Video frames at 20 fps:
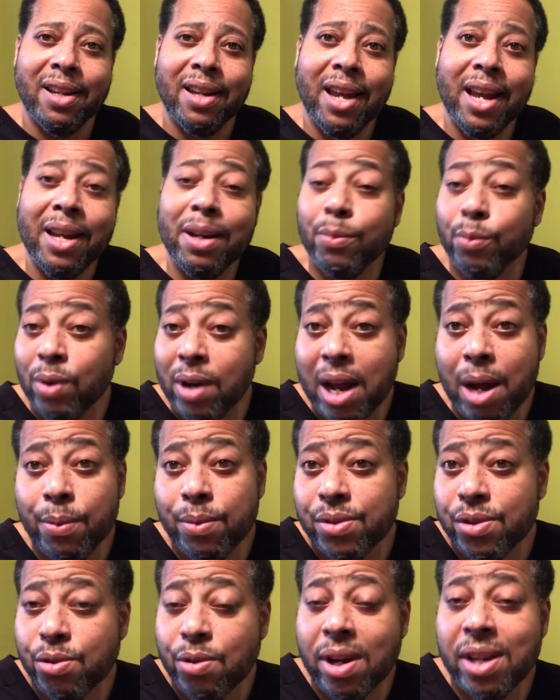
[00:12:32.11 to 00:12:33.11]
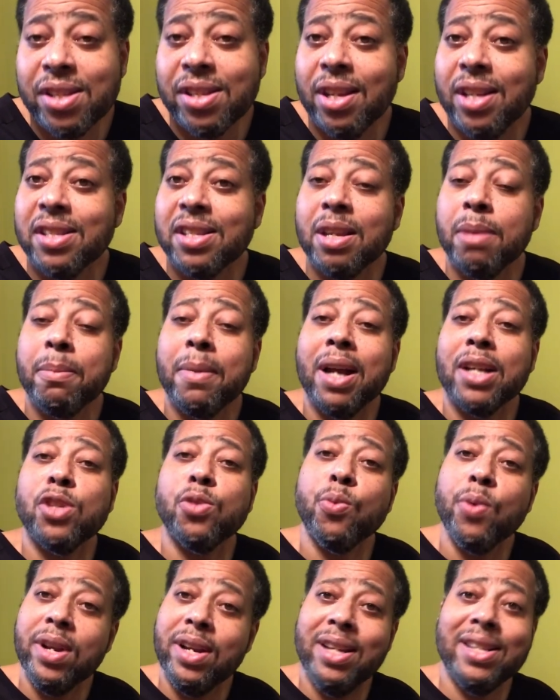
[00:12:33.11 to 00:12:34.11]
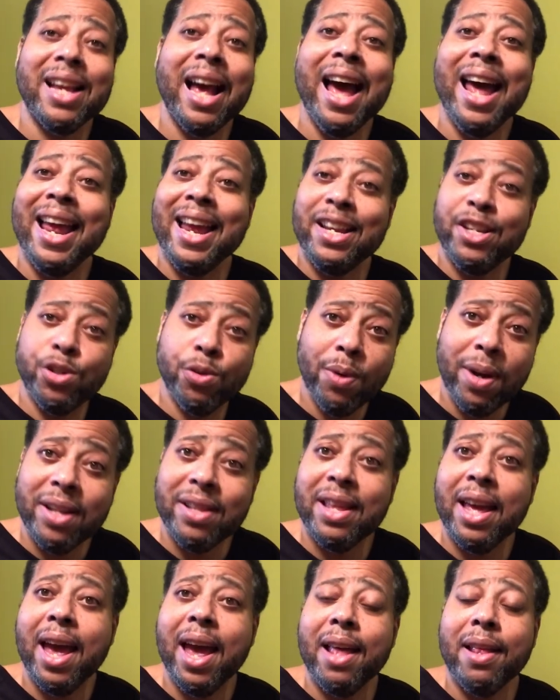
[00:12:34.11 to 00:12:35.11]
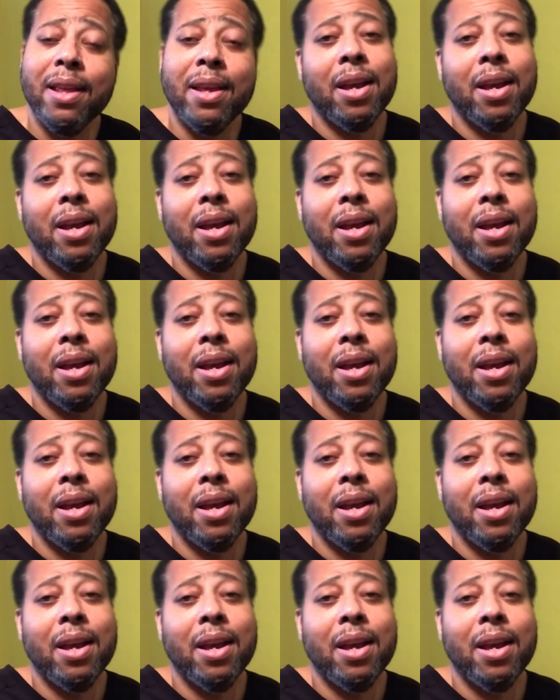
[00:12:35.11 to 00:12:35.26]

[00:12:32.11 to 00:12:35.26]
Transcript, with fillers: And when I was TraScents in my 20s, I enjoyed that.